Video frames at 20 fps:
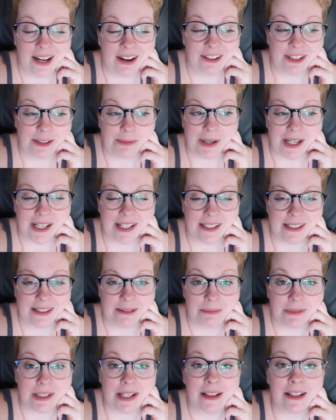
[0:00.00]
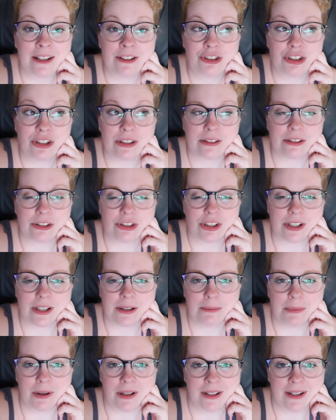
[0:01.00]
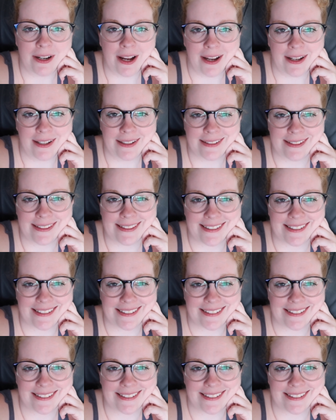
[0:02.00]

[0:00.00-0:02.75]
And it's making some delicious chicken bolognese.